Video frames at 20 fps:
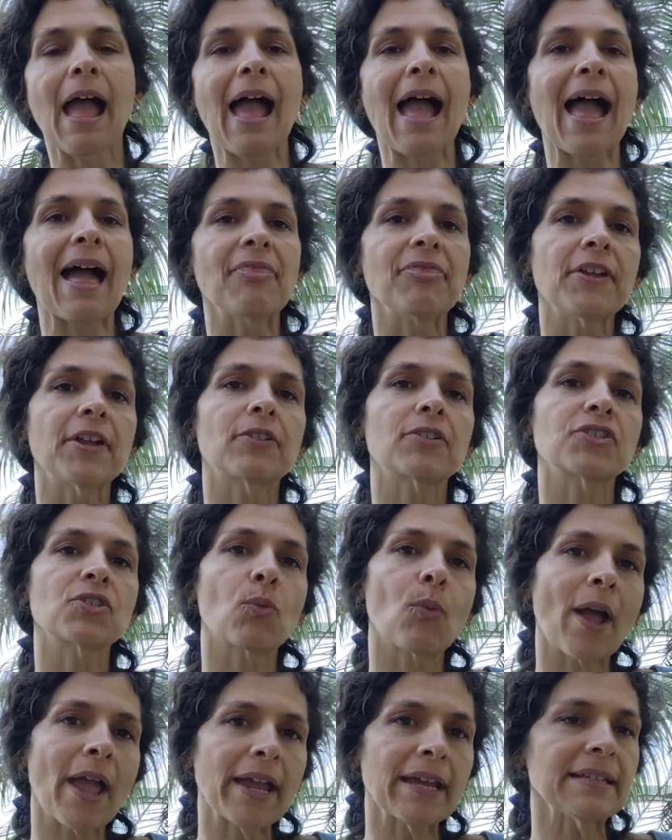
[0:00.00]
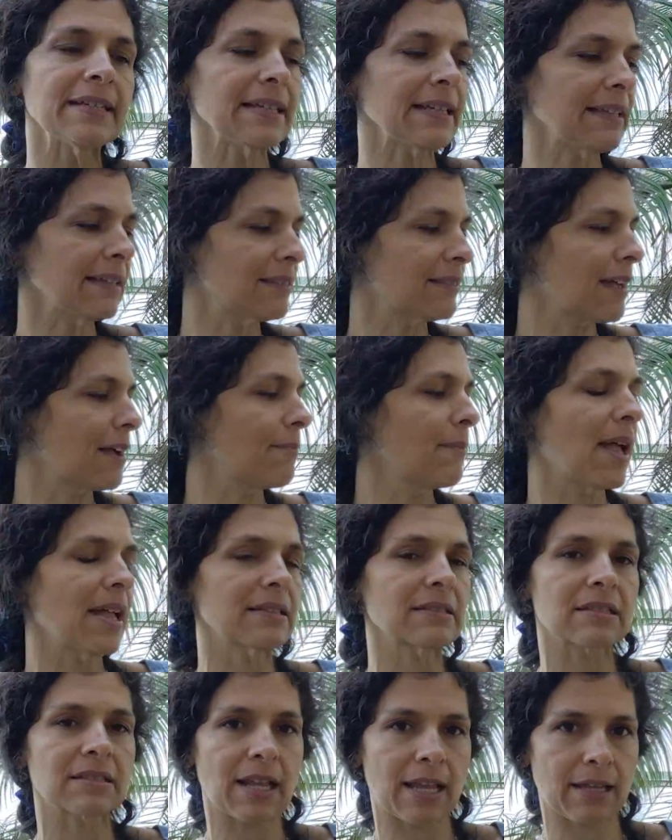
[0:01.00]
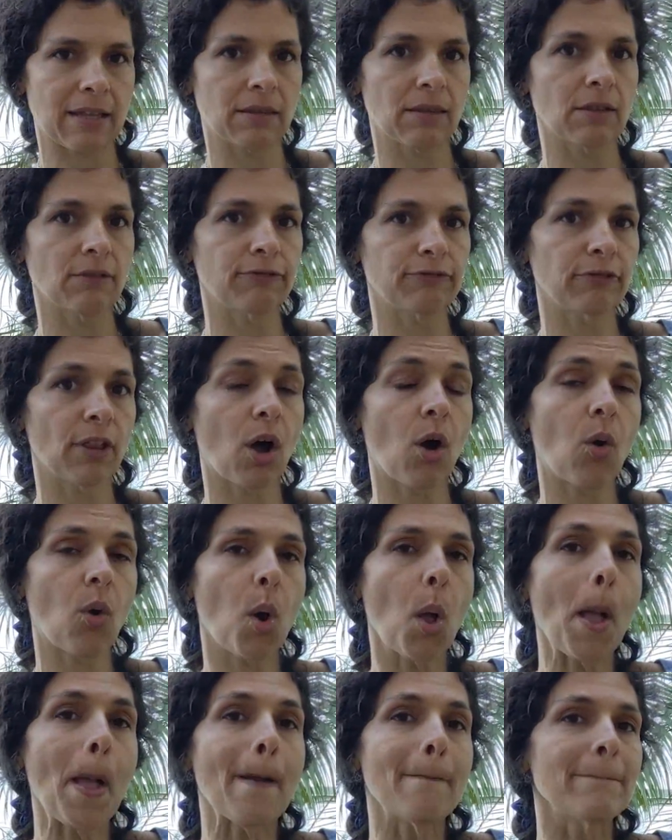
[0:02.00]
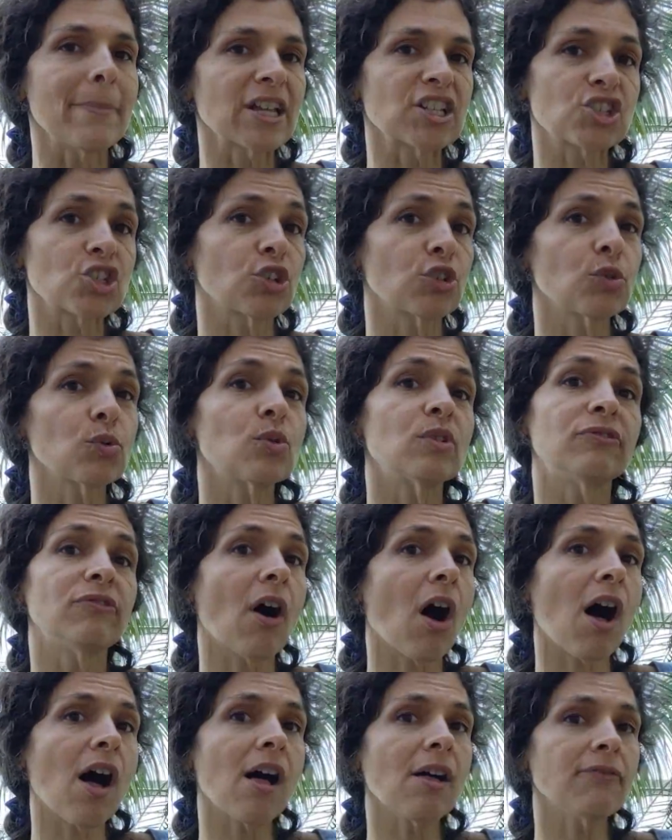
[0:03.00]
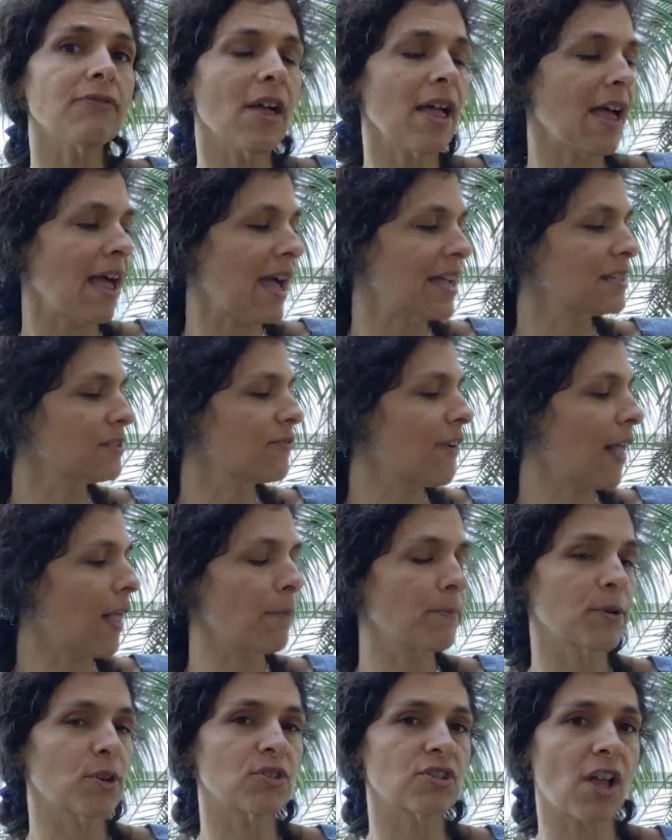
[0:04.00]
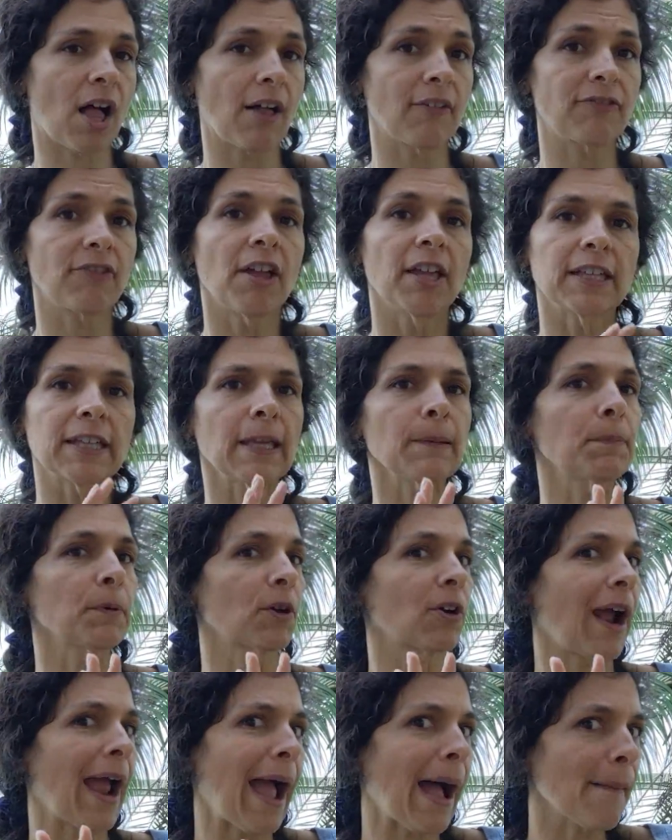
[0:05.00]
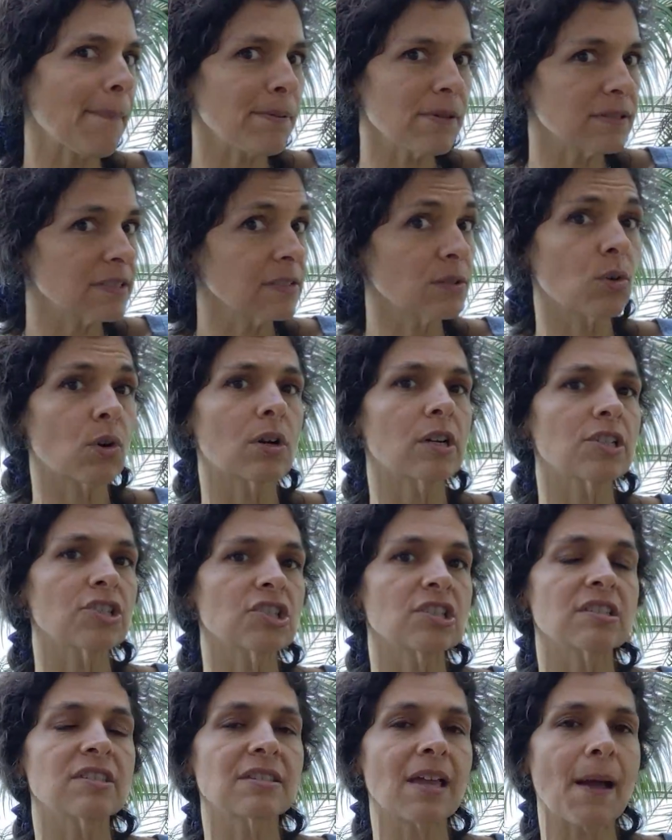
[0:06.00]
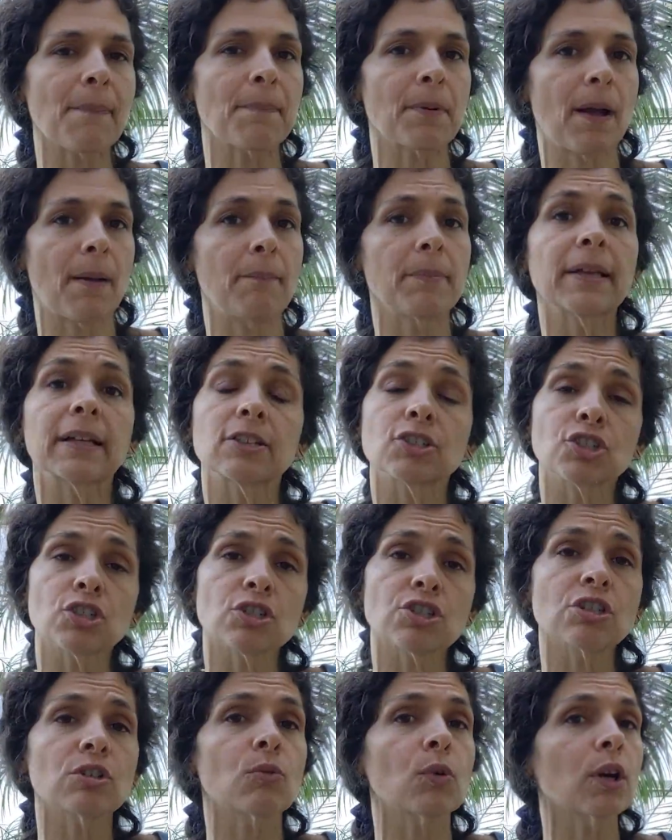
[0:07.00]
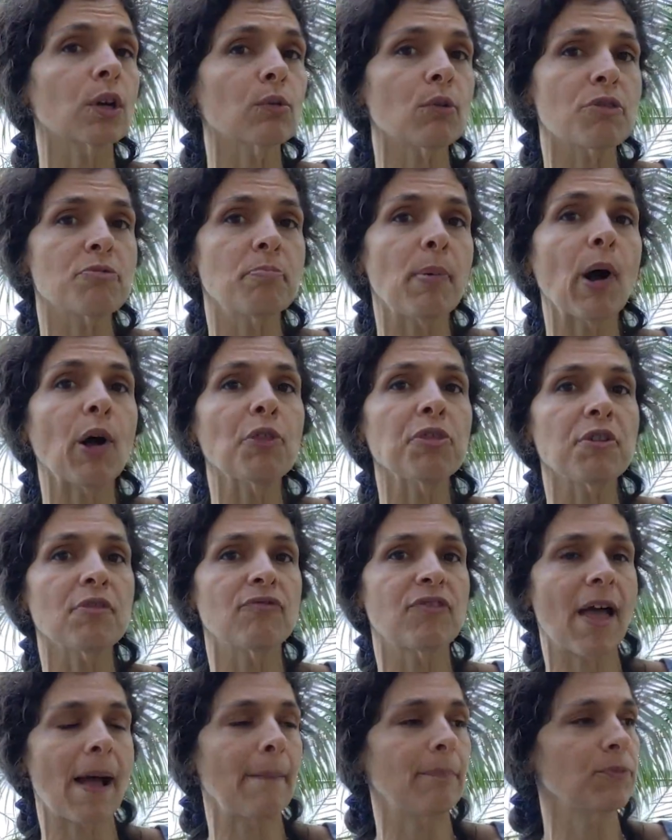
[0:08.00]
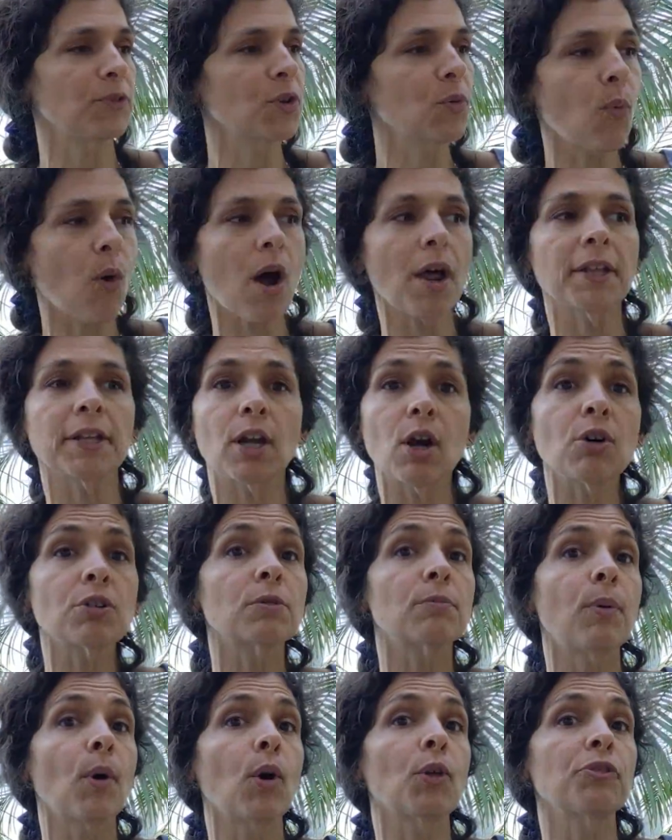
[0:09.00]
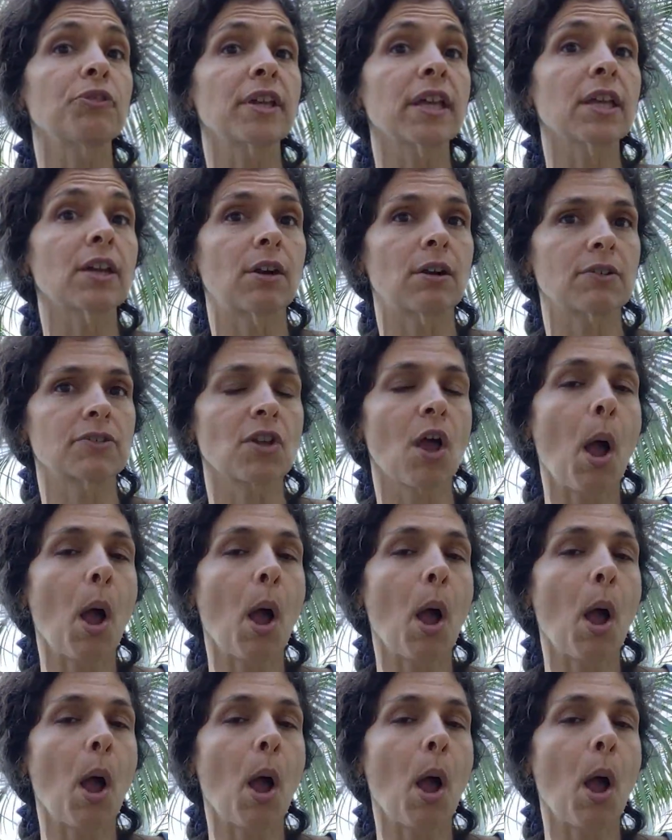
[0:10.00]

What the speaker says: And there's a way to eat them and stay in the flow. Make sure you evolve and develop yourself. Keep your apples and oranges separate, because you should work with both of them. You want to go to both theaters,